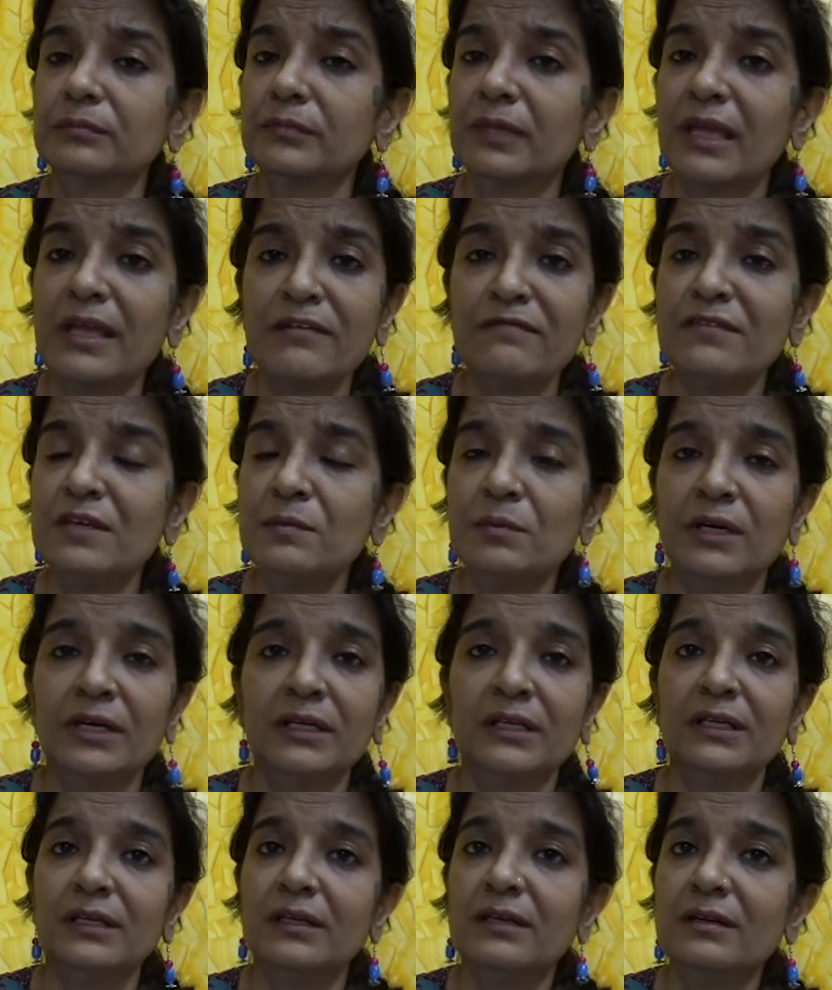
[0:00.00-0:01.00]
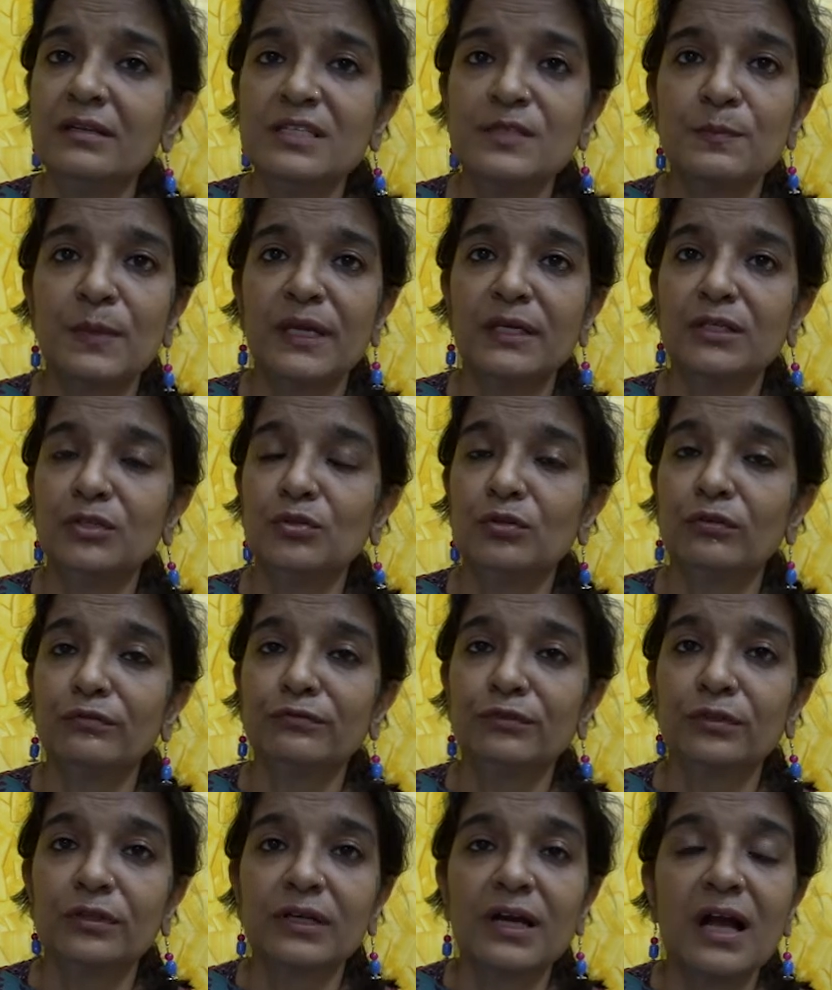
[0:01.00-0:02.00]
Everybody, irrespective
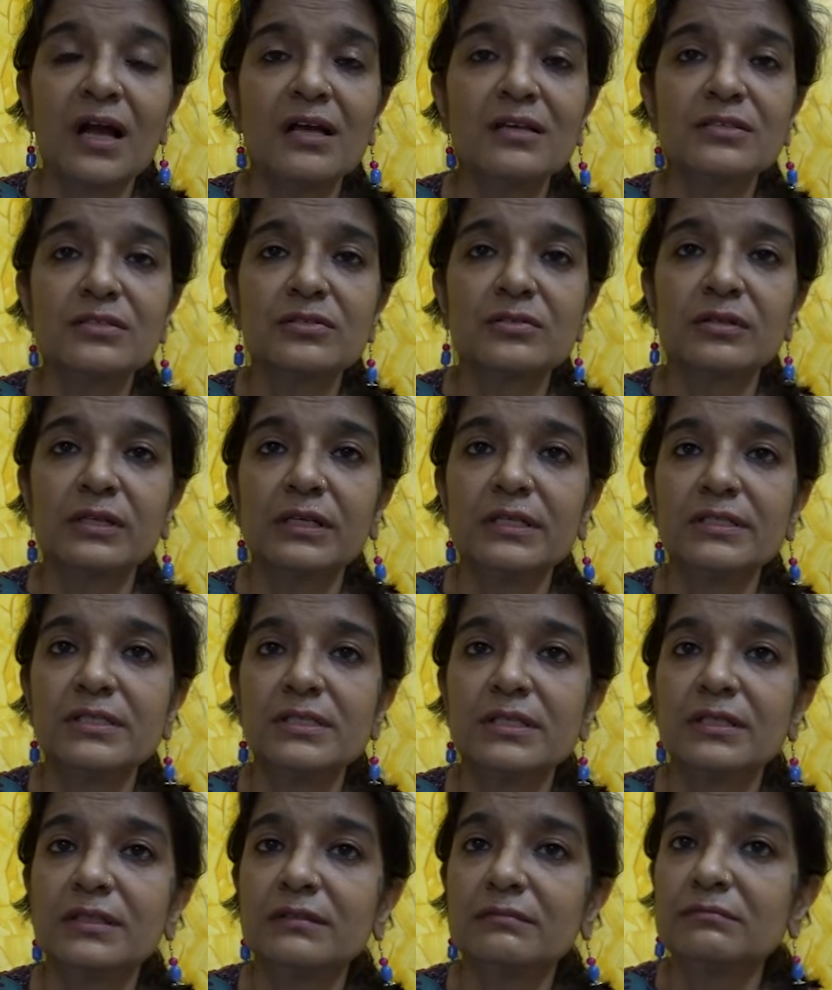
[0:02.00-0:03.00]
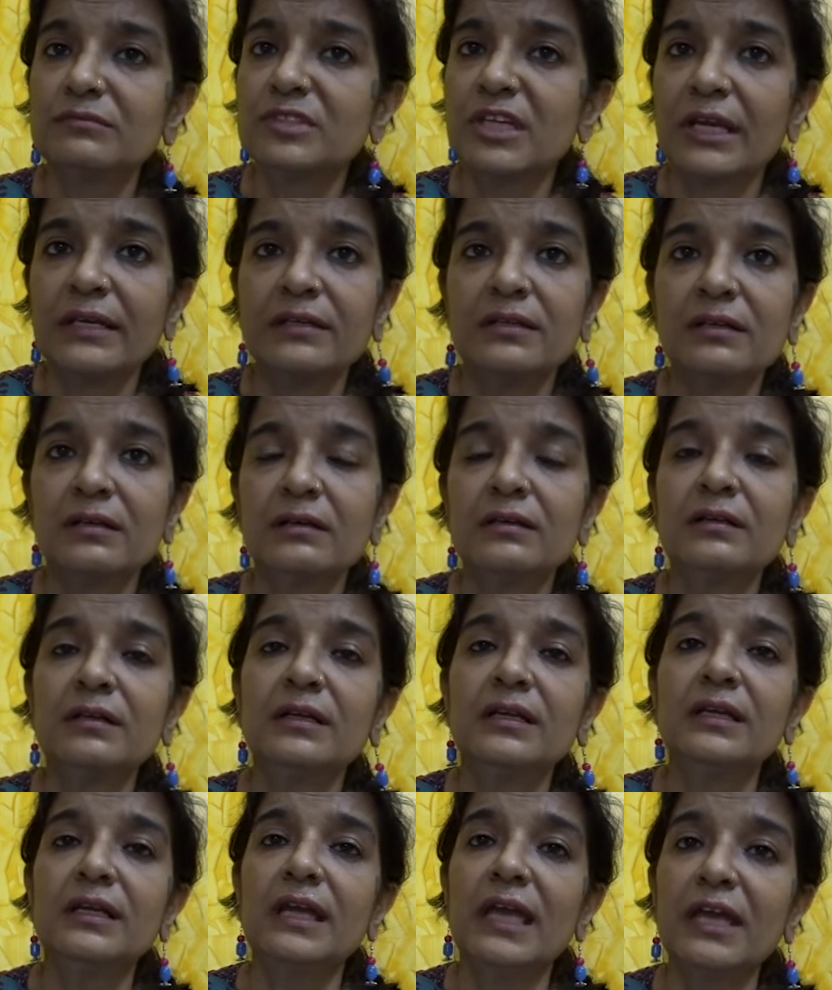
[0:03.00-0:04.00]
of your caste, religion, gender,
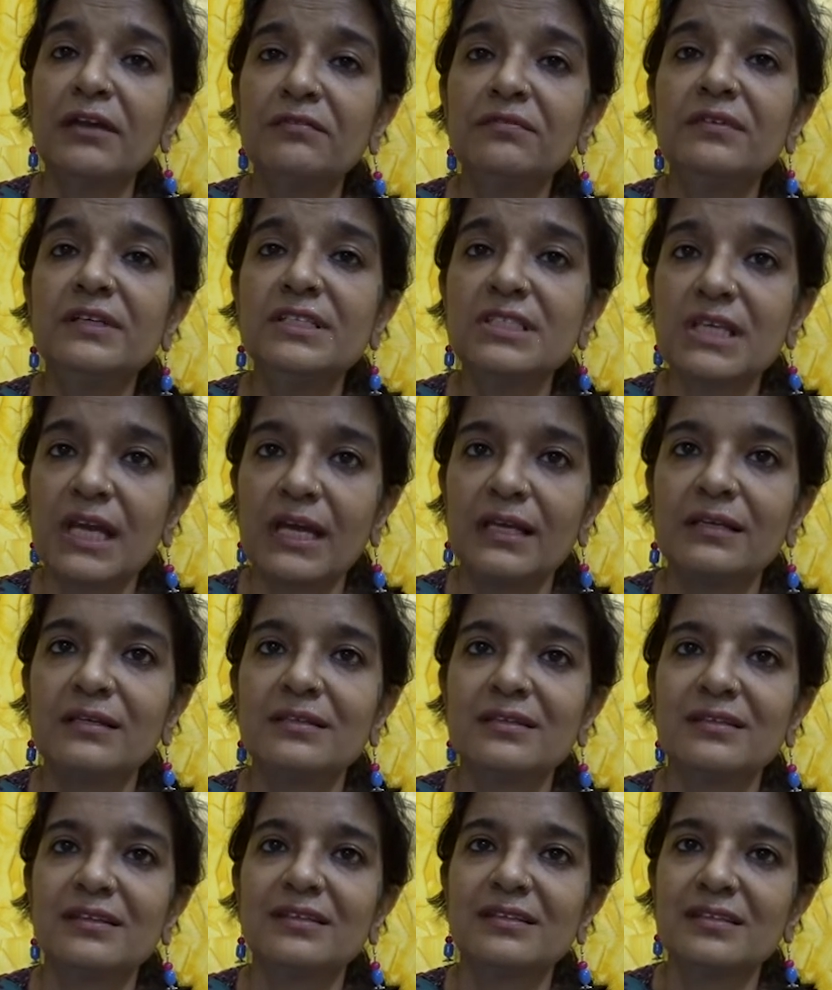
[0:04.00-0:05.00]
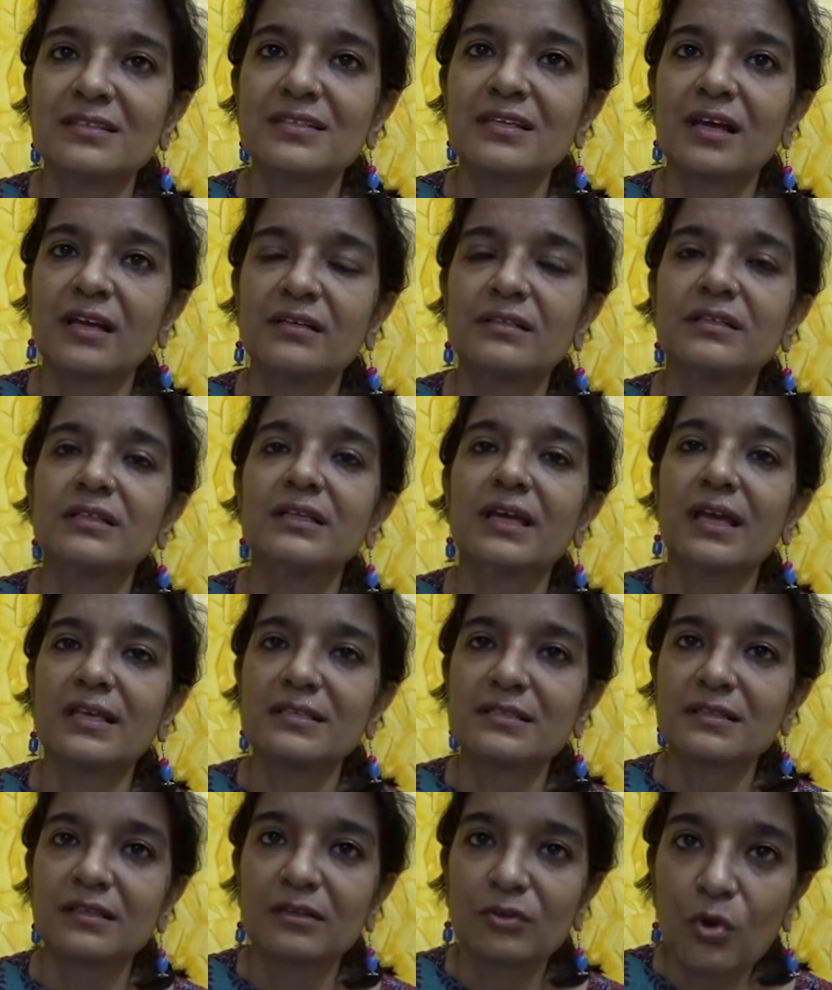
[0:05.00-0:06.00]
every child in this country
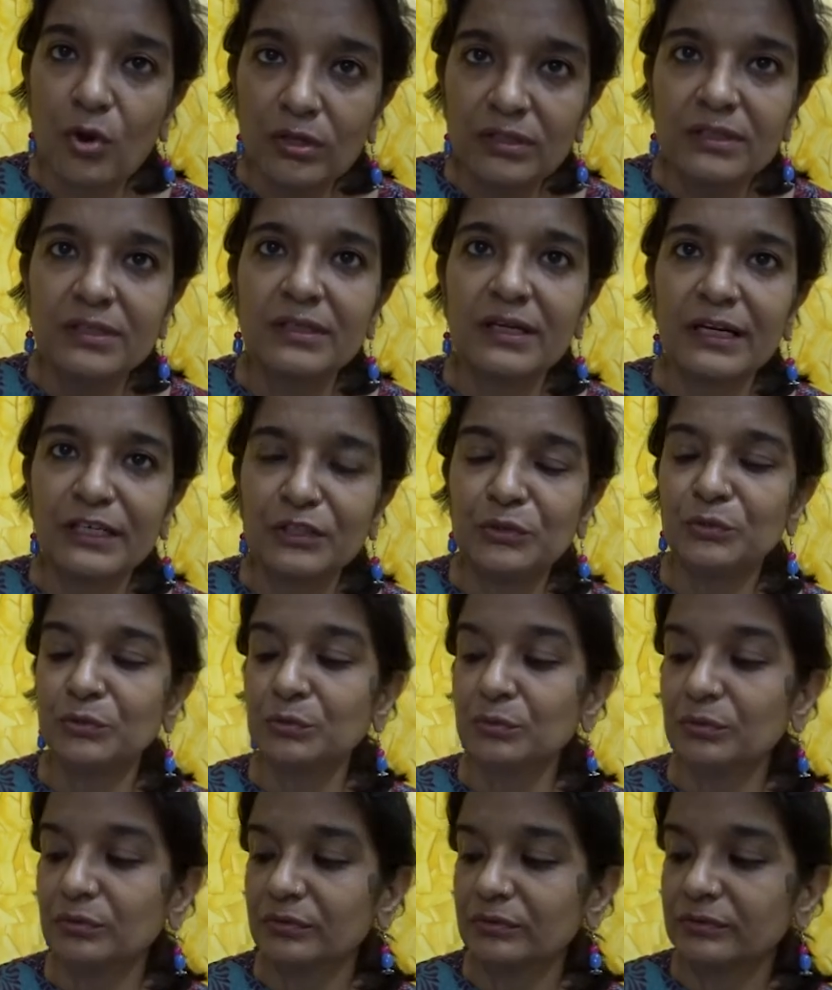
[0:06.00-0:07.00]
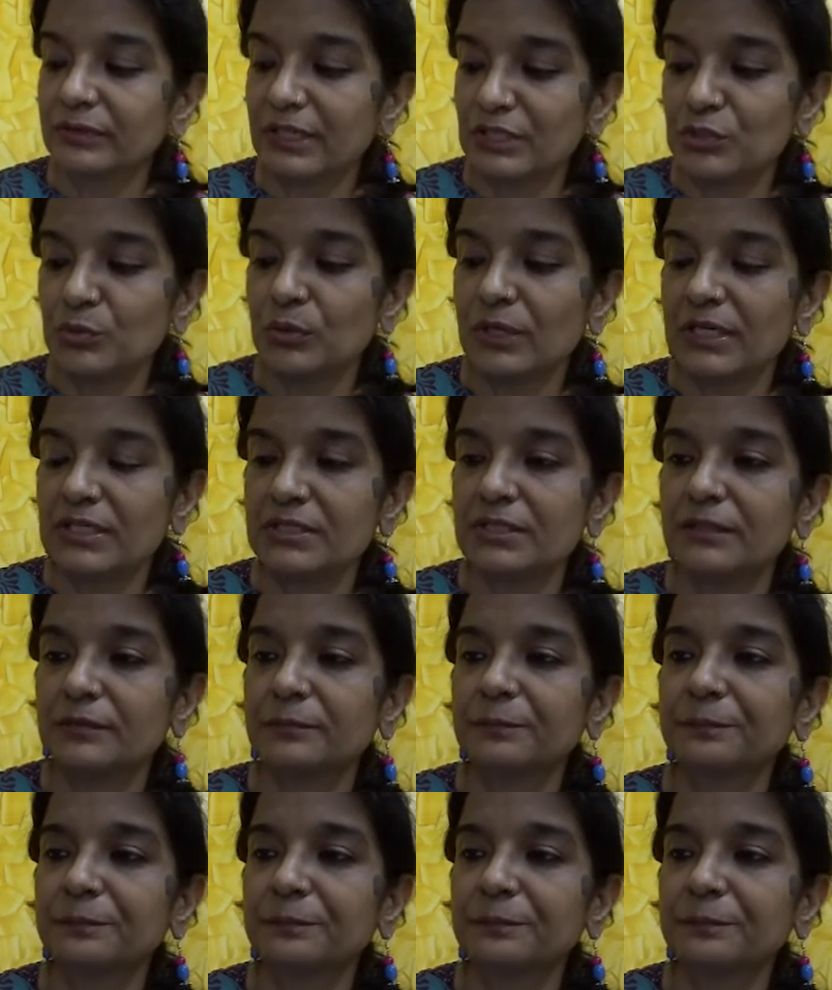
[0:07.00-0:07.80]
has got the right to education.